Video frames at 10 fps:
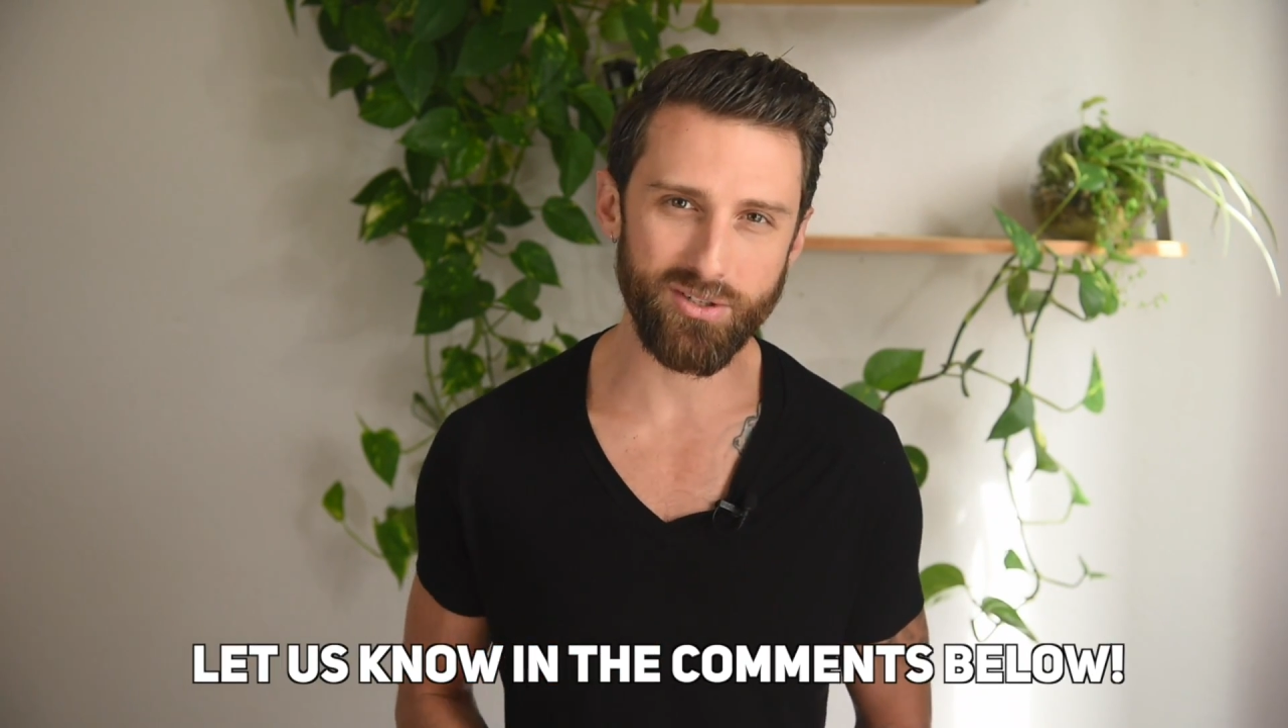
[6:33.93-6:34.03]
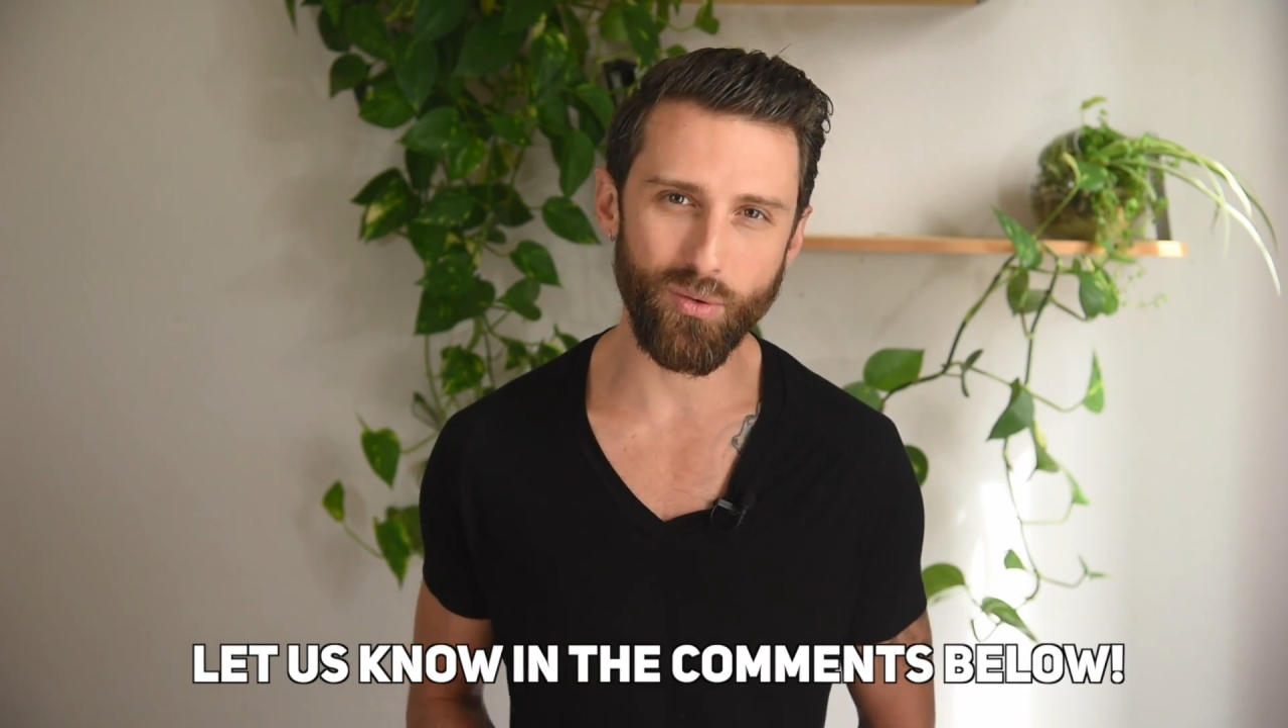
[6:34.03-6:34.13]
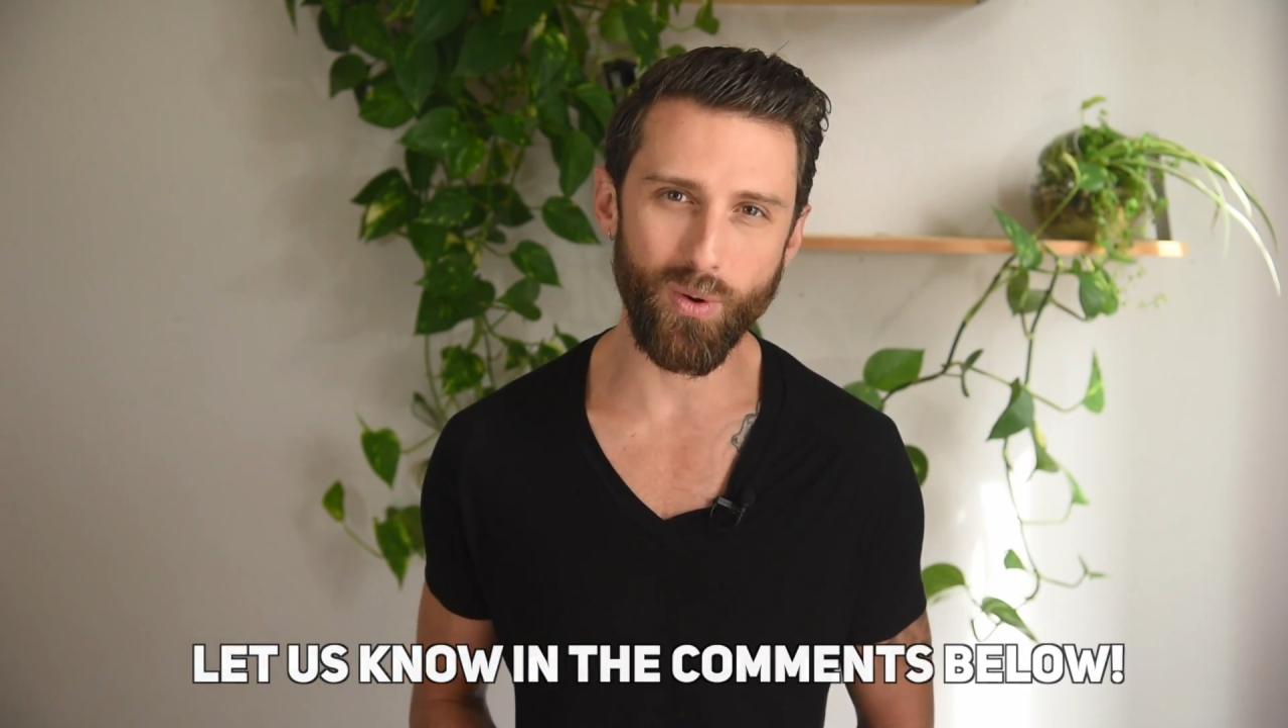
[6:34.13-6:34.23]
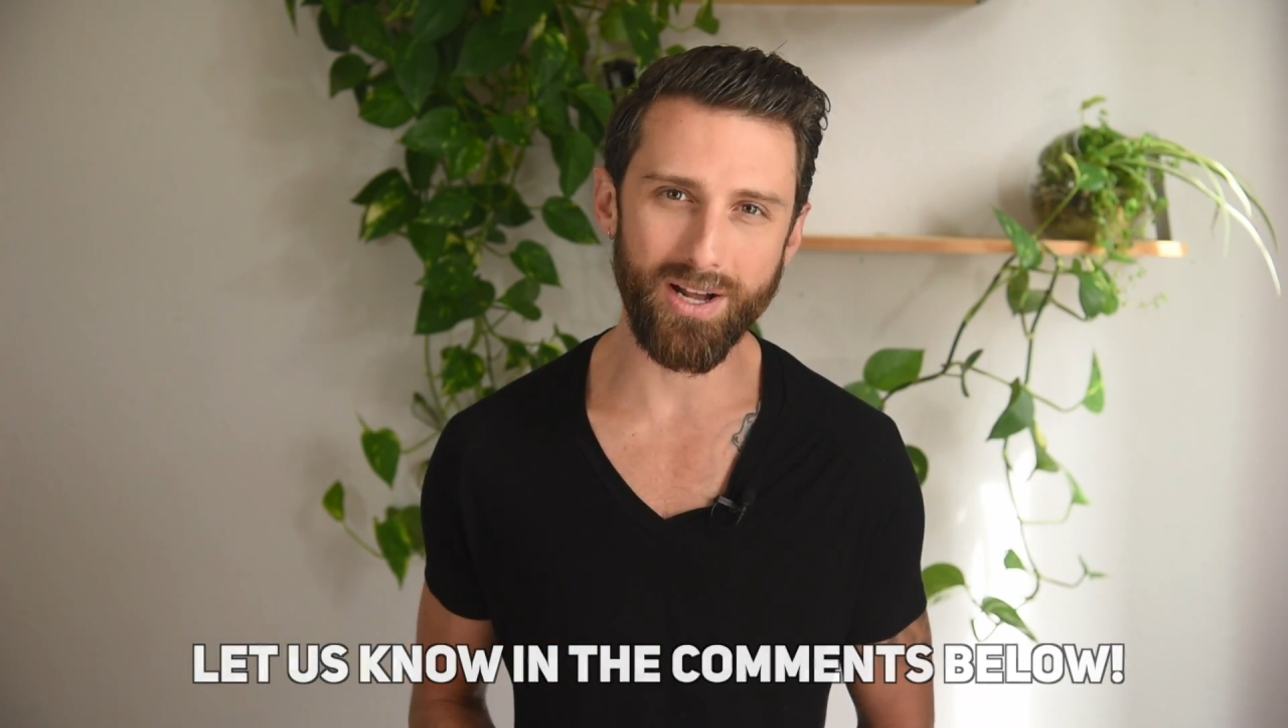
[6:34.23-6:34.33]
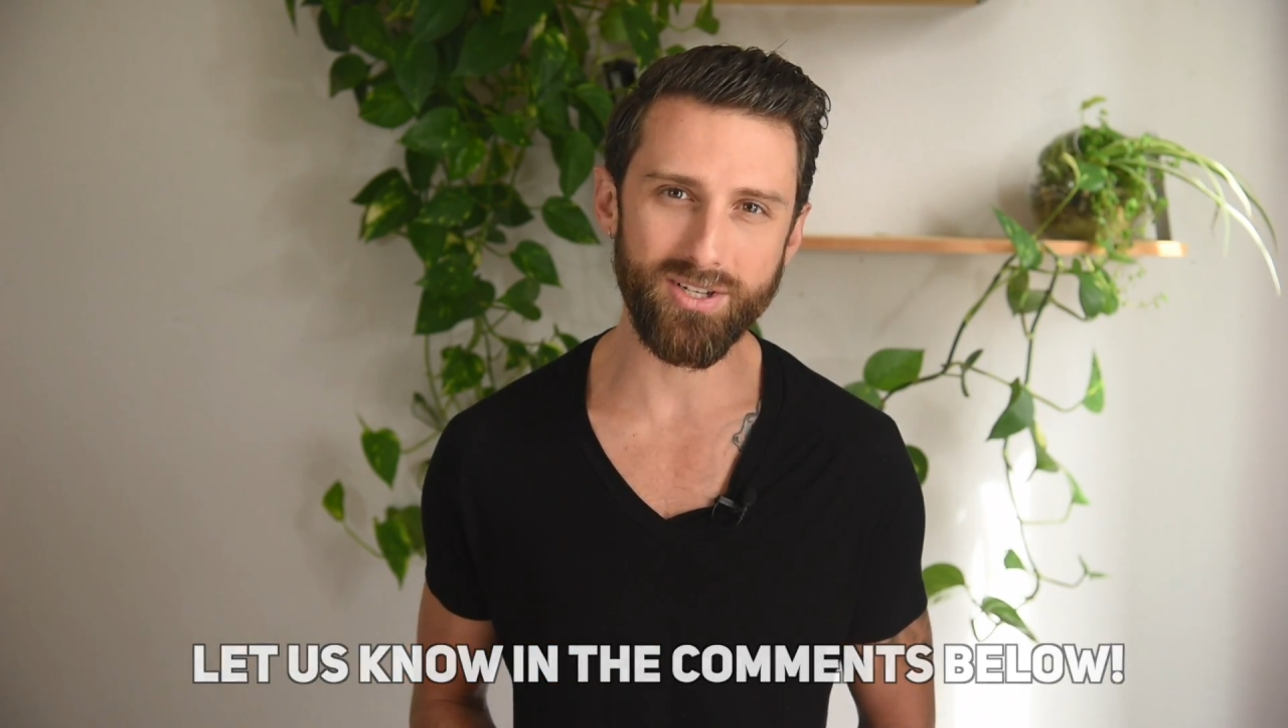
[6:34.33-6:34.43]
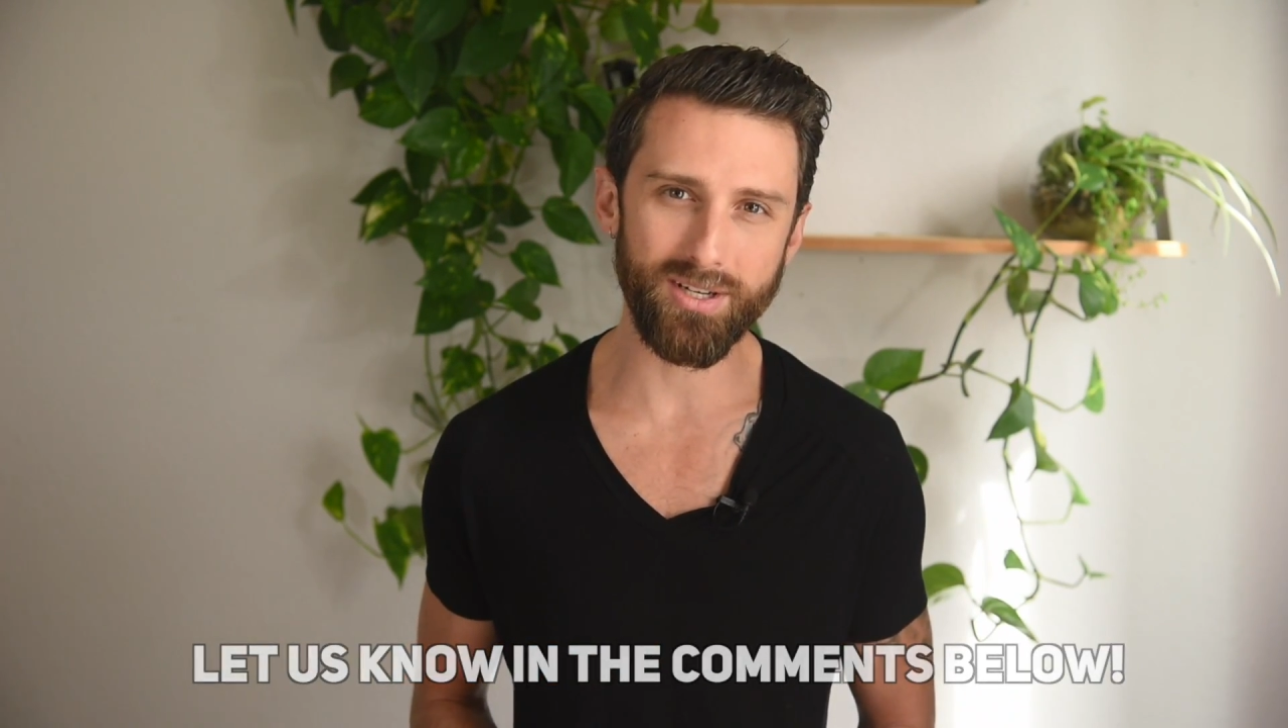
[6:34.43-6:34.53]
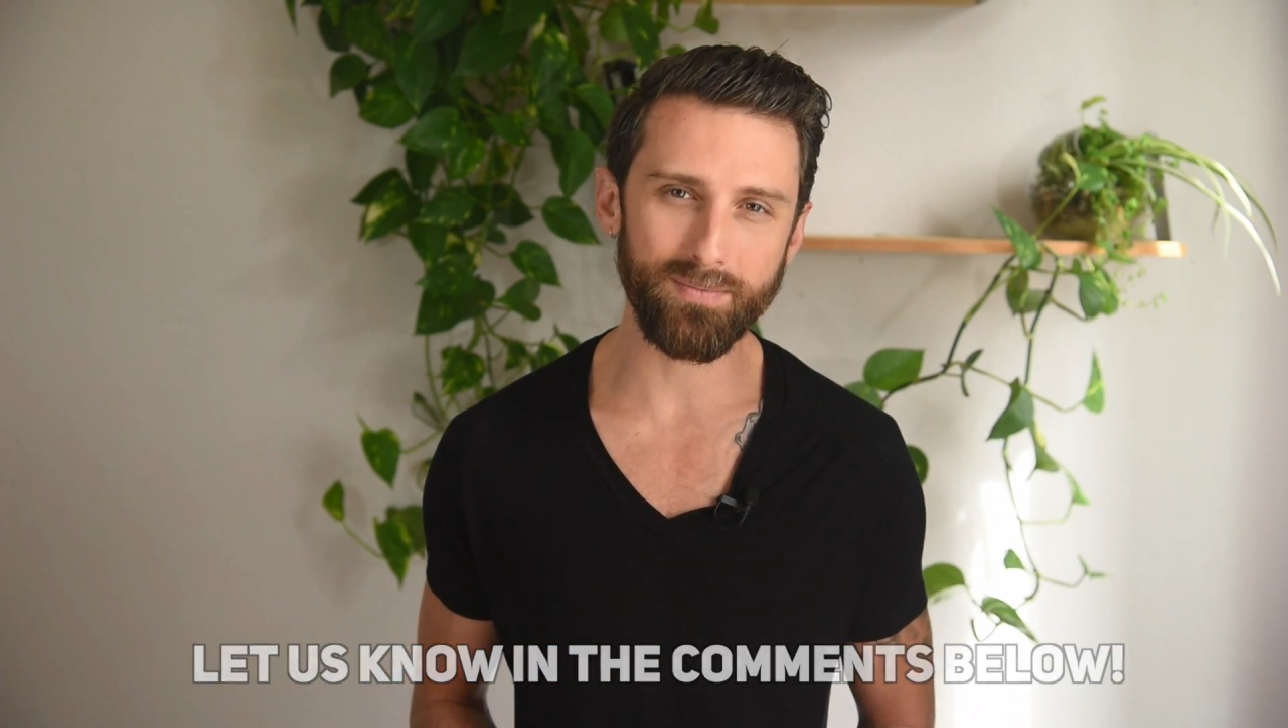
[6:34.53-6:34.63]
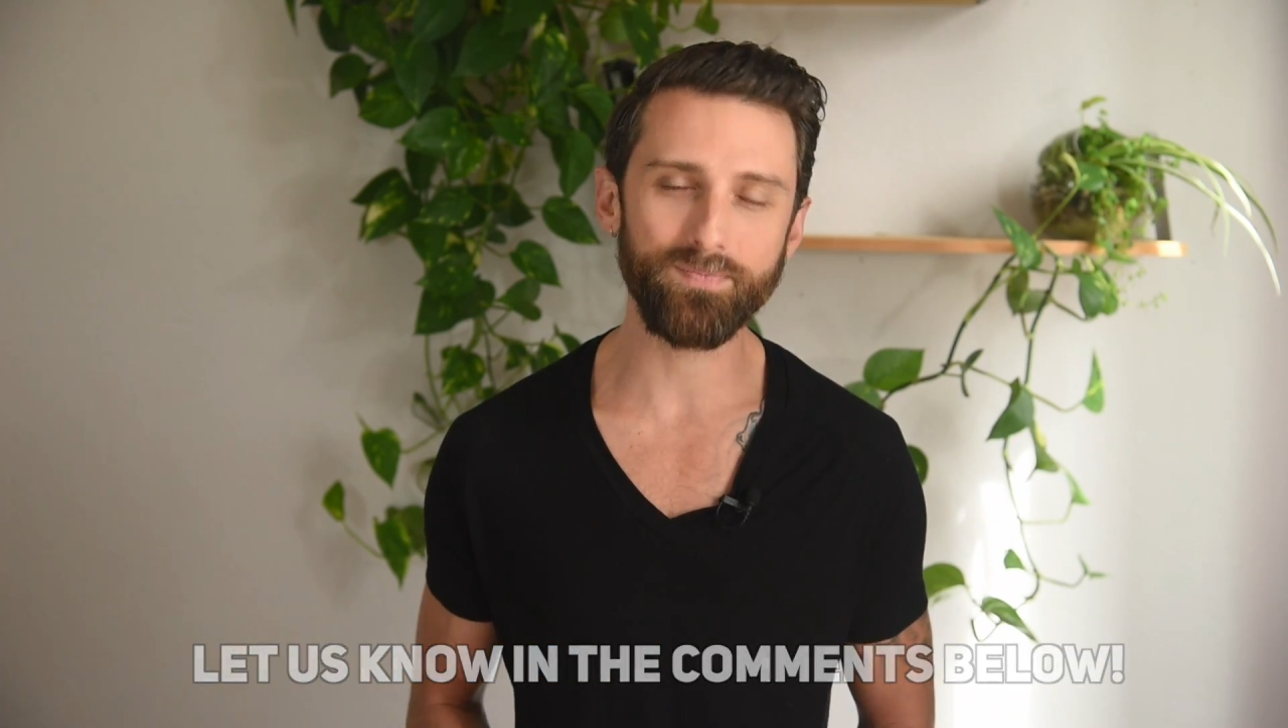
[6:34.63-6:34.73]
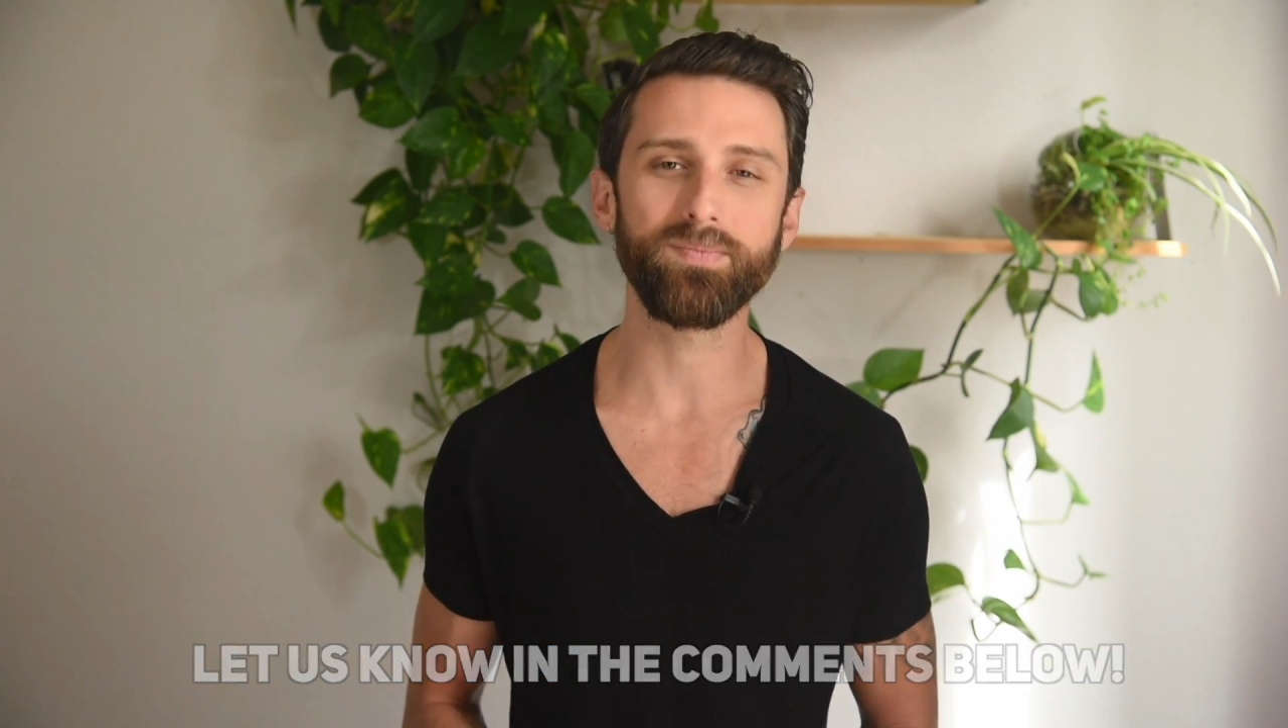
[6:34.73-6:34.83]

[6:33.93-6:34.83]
for watching,